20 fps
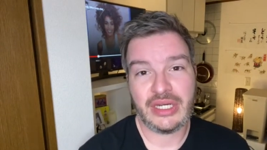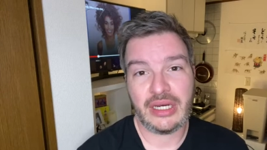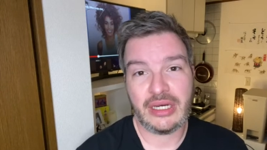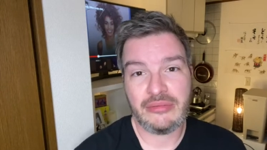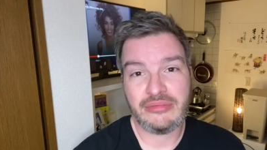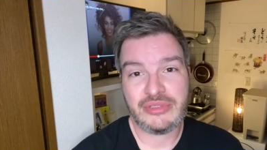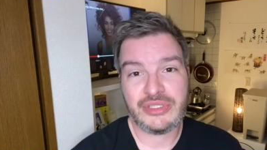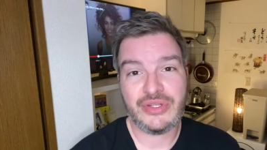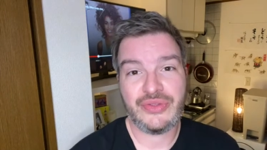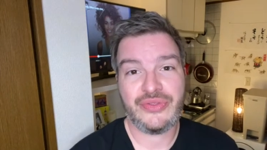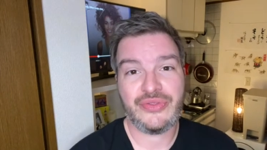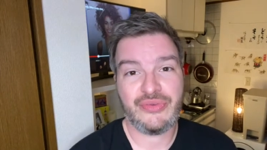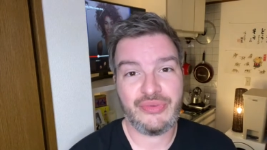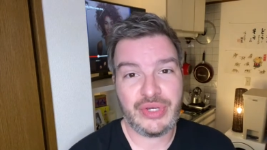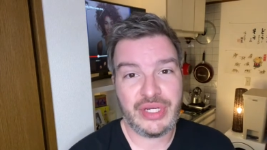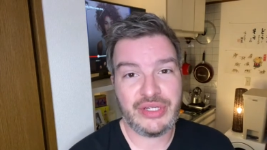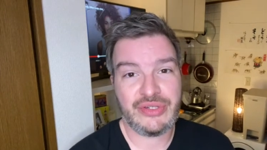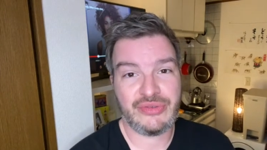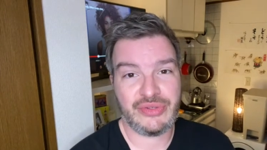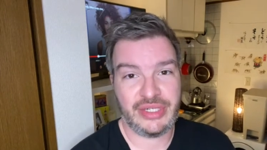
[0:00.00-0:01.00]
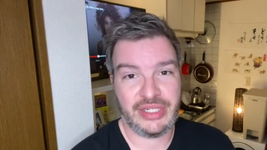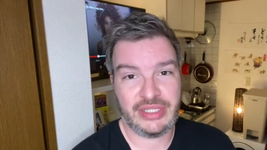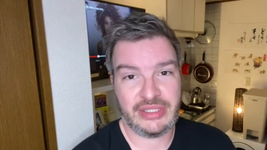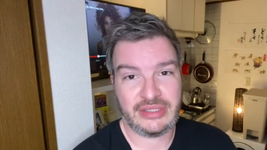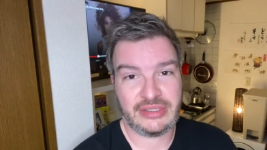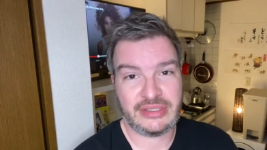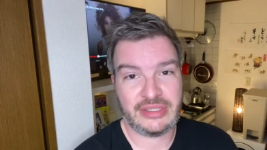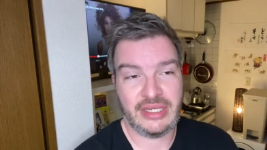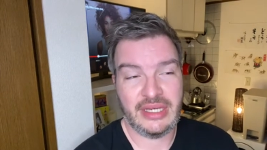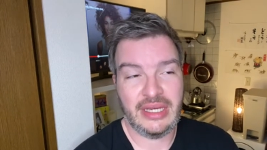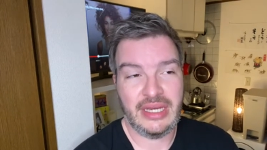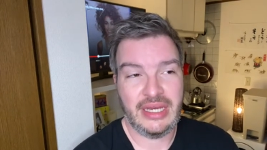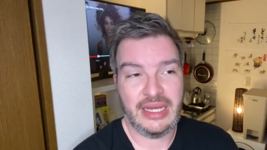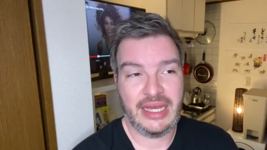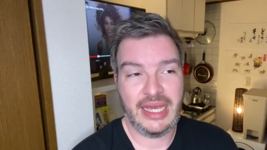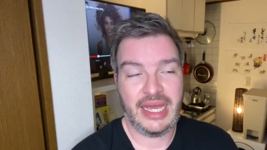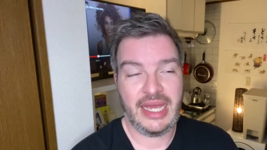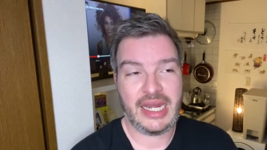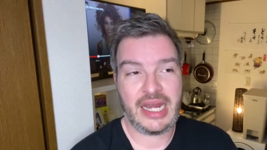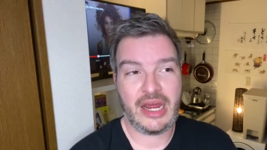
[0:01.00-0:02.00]
up to three drinks,
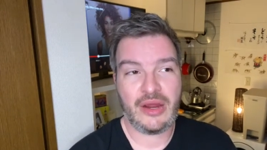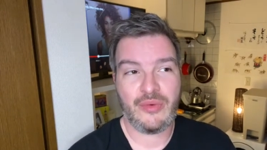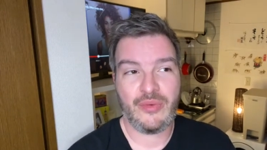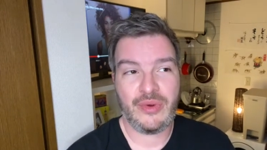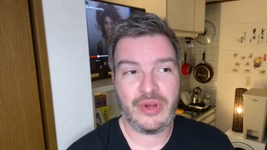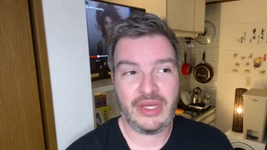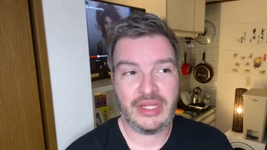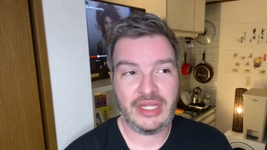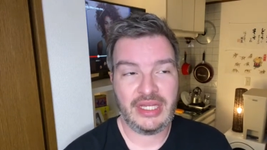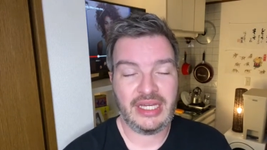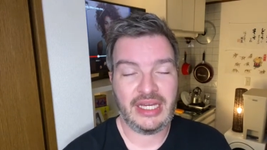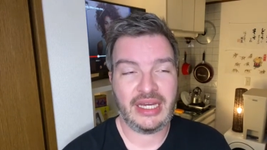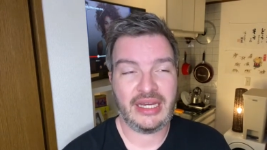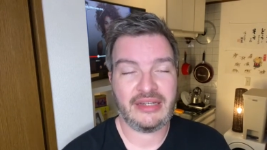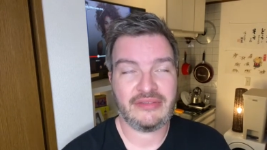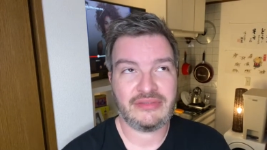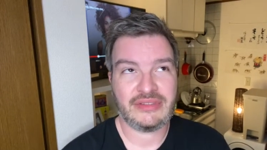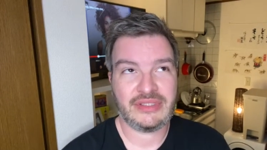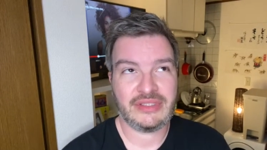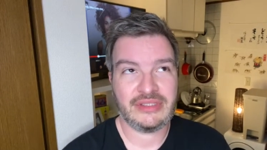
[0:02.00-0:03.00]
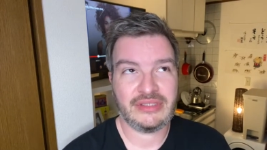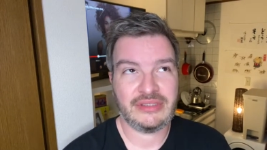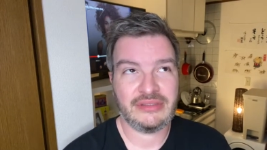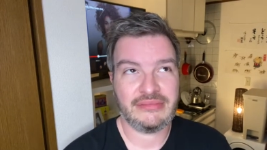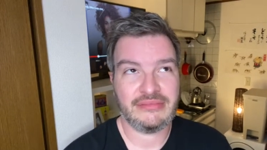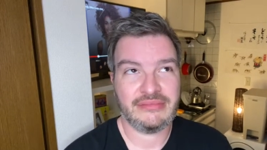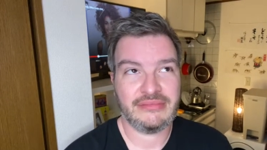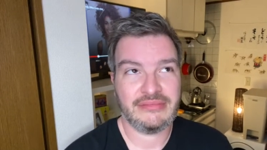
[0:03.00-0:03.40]
and I really have to.